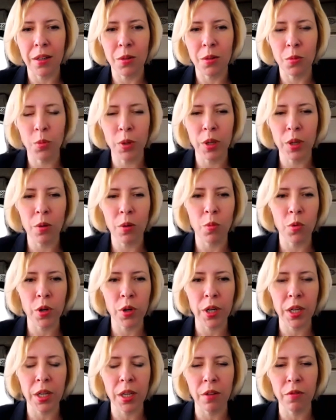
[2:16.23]
We are
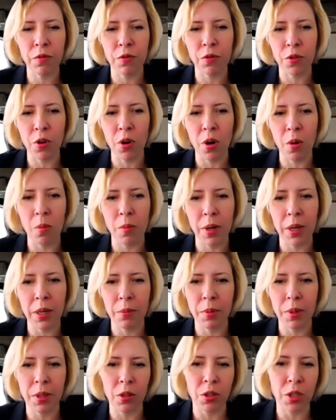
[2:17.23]
working from,
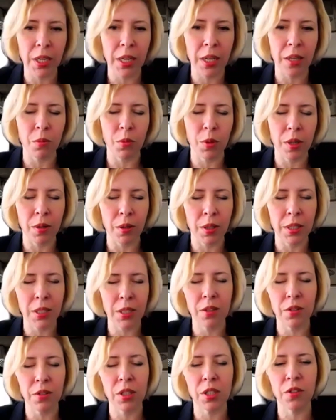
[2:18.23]
because again,
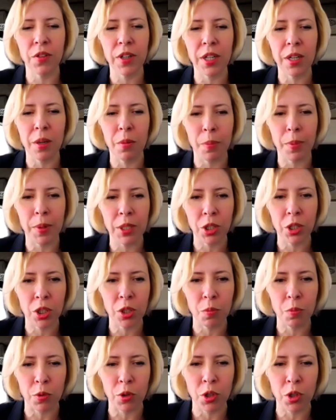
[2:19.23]
it's a very ambitious
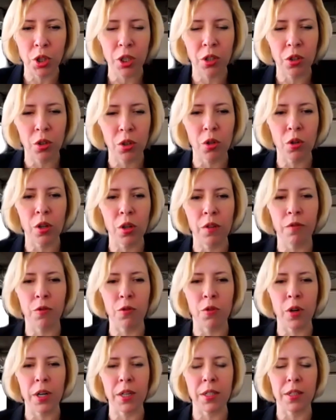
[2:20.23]
project, not only
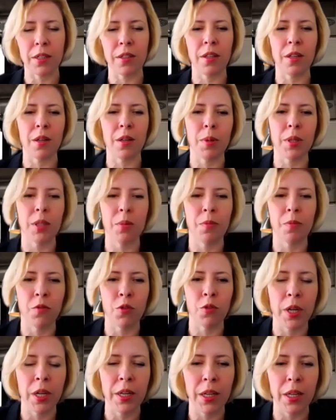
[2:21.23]
for us, I think, but for
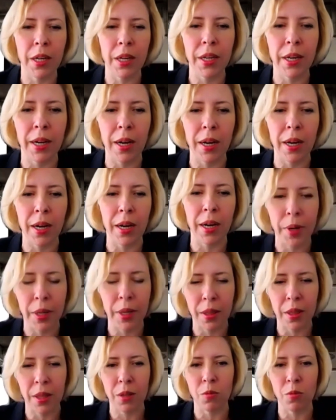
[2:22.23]
any company
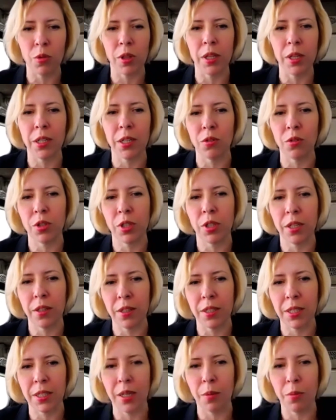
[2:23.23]
that would like to take
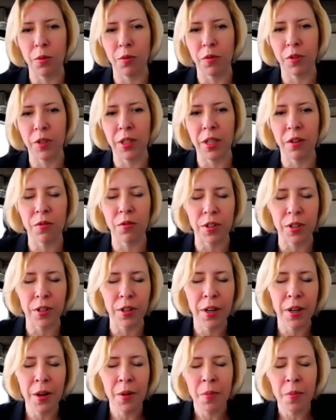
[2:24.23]
this type of endeavor.